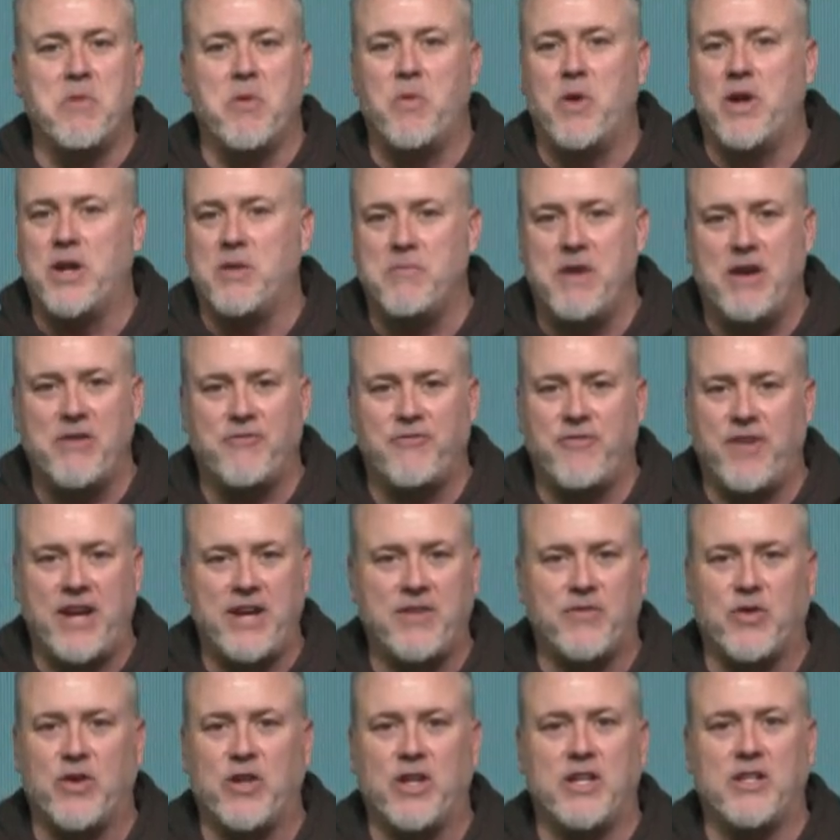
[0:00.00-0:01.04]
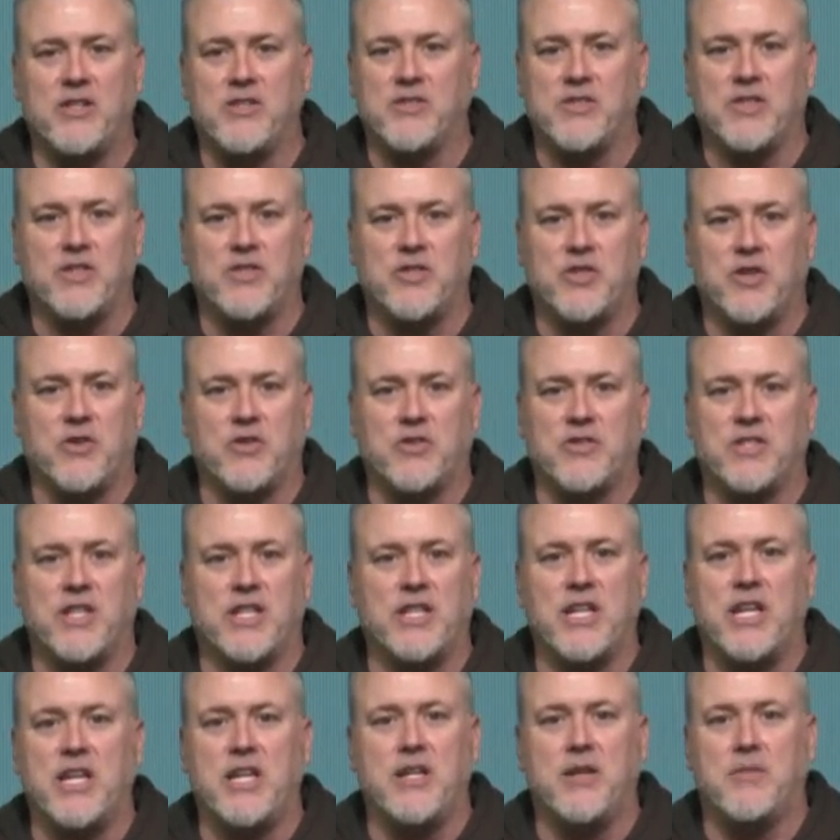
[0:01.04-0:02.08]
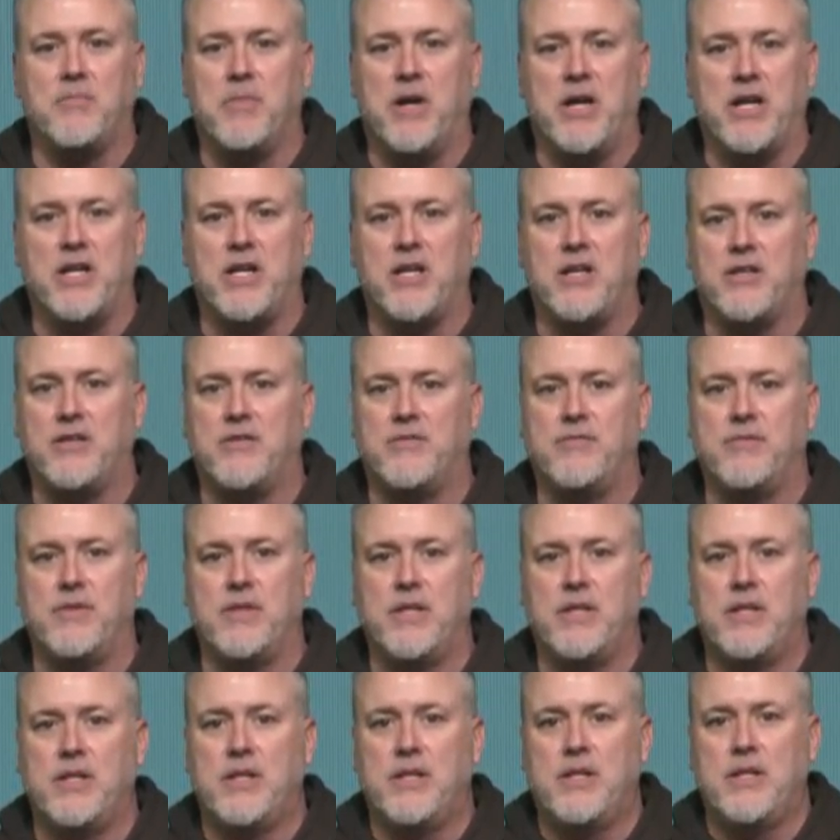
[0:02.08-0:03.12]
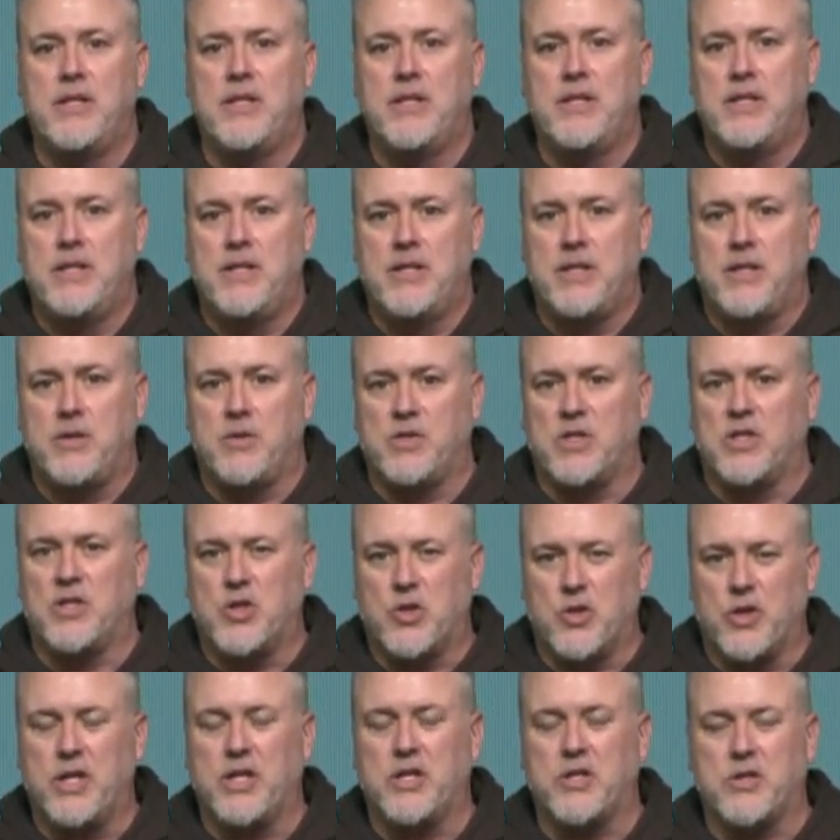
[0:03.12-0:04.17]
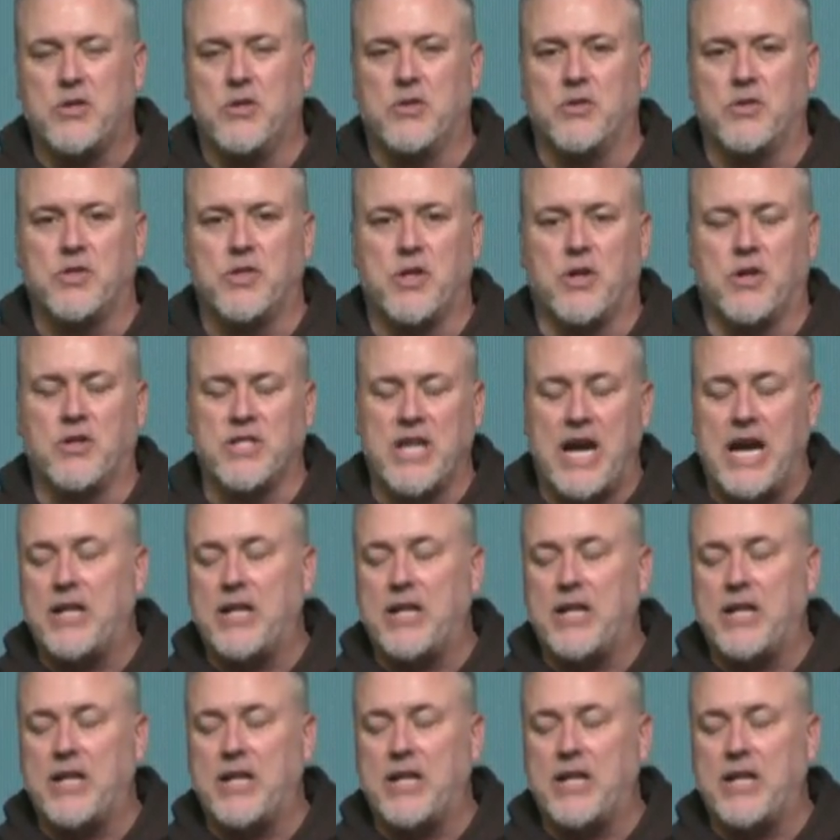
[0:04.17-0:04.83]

but one of my favorite is the church that needed money and is a traditional church.